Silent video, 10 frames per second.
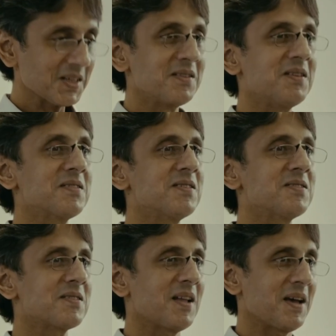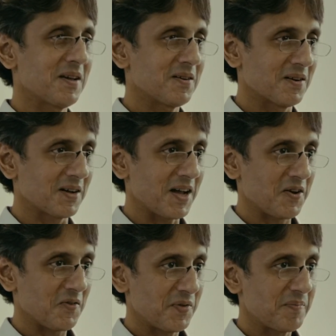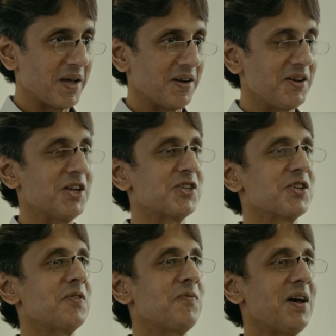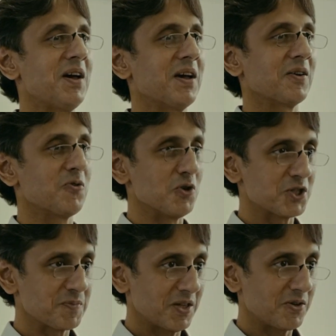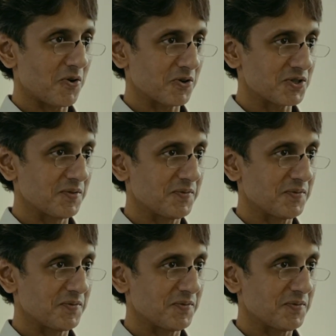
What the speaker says: This is like a kind of a meditation where Goldsmith talks in